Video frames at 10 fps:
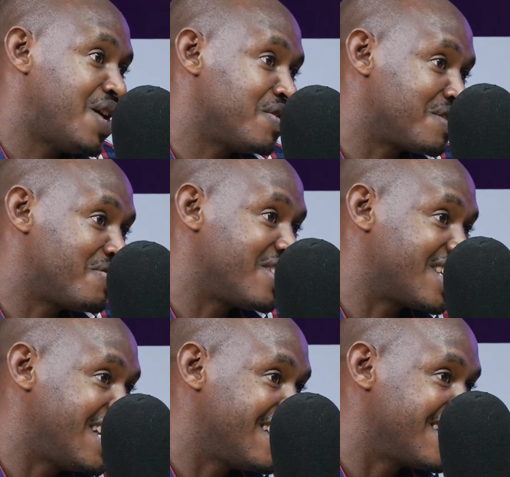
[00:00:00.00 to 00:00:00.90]
house
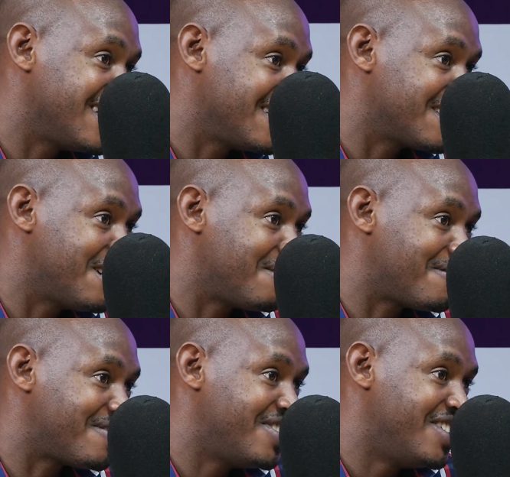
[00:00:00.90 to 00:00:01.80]
advertising itself.
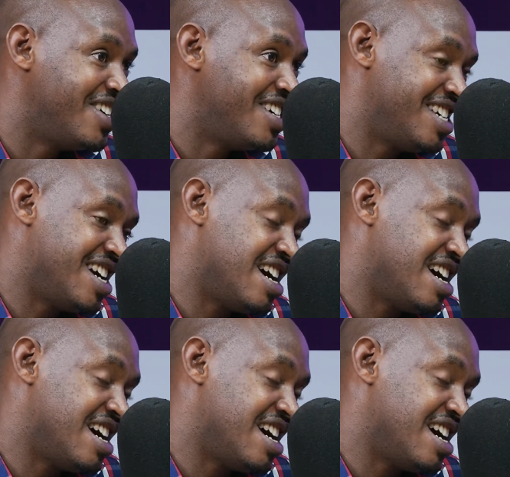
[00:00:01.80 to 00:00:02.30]
Yeah.